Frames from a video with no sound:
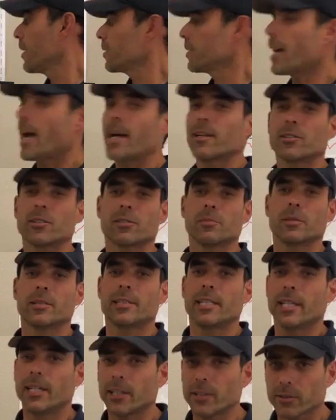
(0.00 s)
There's hazardous
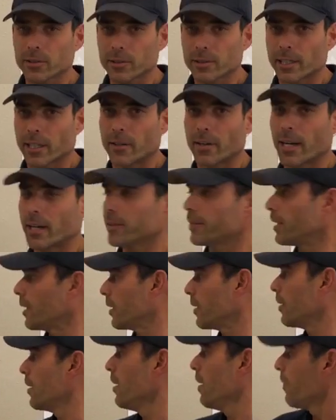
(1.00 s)
materials that are out there.